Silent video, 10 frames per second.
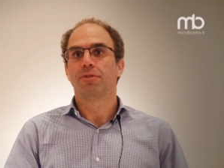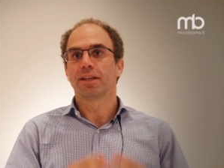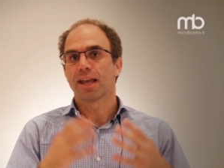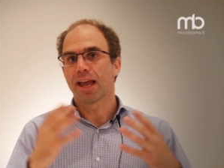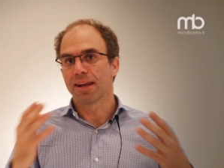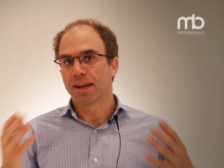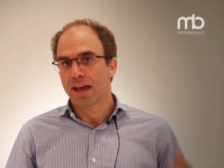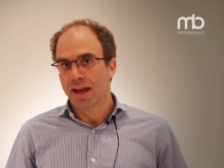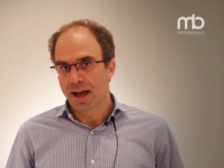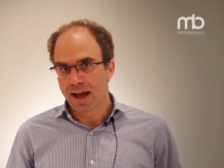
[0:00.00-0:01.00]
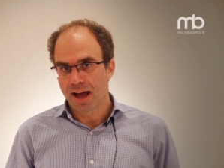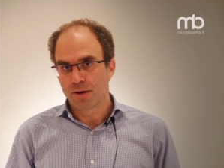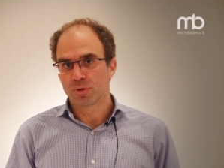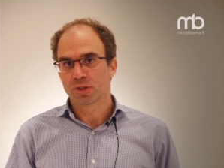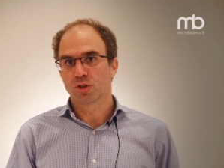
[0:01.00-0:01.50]
we can uh,
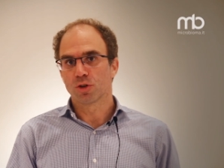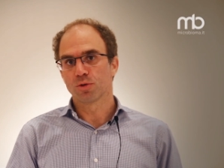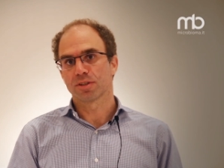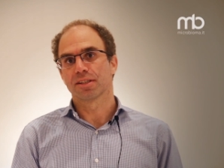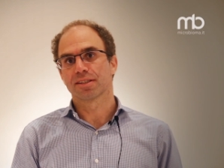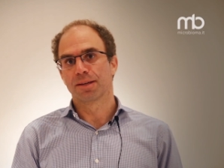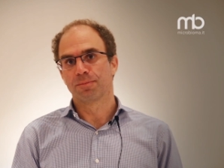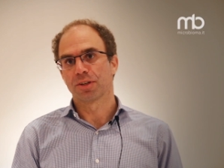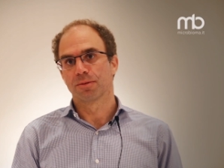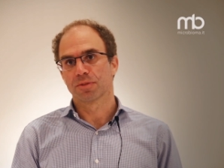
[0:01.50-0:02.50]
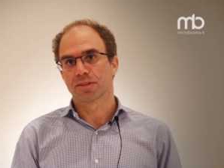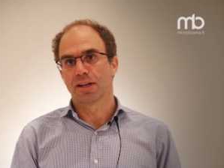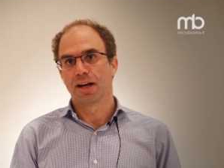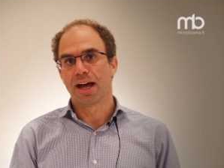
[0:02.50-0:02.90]
reduce the symptoms.